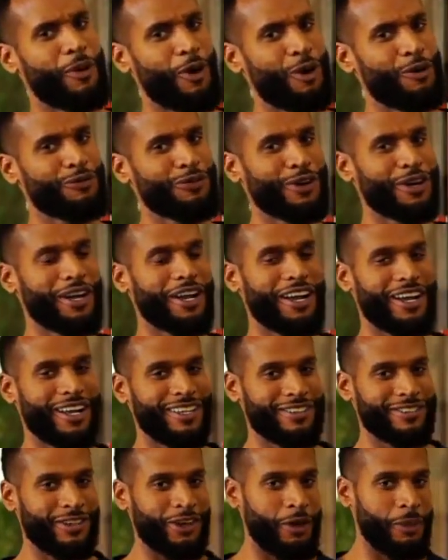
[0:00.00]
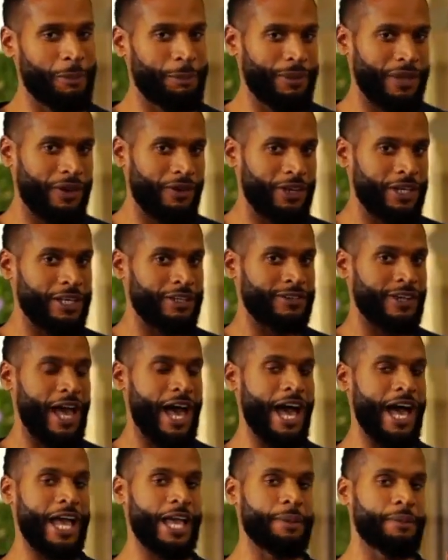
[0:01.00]
over a certain period of
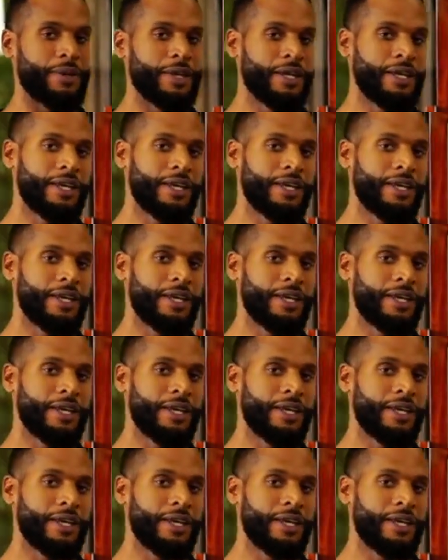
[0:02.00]
time